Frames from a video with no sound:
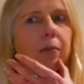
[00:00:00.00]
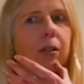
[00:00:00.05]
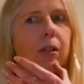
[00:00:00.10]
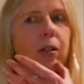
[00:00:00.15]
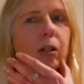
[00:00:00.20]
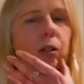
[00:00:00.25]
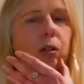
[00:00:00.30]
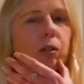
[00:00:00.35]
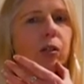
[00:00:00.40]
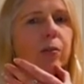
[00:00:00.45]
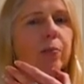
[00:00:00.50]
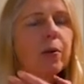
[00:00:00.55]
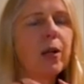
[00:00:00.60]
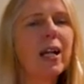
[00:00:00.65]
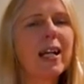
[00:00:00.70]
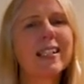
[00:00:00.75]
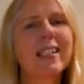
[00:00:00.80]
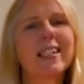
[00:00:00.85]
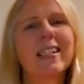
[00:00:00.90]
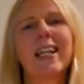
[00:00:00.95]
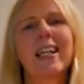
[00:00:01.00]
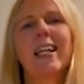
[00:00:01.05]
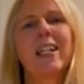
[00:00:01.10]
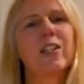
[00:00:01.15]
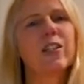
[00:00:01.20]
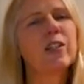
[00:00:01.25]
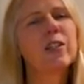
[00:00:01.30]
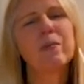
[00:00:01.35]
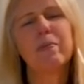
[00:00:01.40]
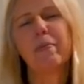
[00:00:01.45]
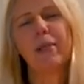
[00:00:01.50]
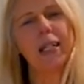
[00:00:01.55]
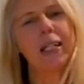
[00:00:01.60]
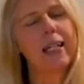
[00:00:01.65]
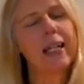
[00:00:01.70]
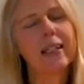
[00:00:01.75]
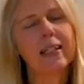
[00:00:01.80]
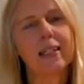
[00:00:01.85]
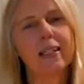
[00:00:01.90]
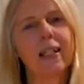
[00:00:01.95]
Cold pressed doesn't mean
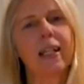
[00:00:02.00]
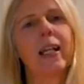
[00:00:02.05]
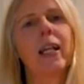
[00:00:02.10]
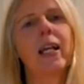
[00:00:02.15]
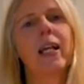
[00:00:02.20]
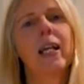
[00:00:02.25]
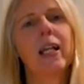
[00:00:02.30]
anything.